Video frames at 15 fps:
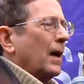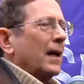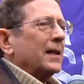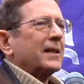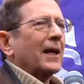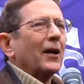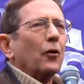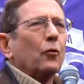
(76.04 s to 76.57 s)

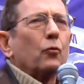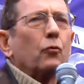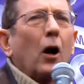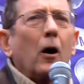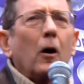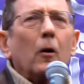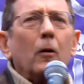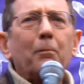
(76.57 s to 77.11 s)
It's going to
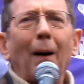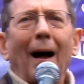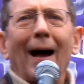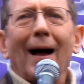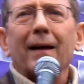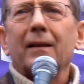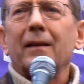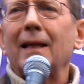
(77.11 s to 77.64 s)
roll
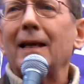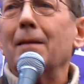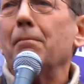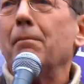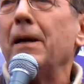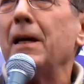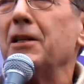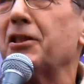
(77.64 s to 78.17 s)
back the
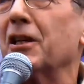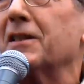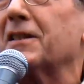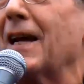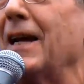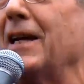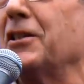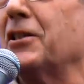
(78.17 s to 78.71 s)
immediate
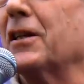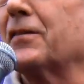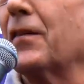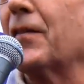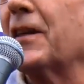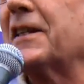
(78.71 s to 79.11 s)
dangers of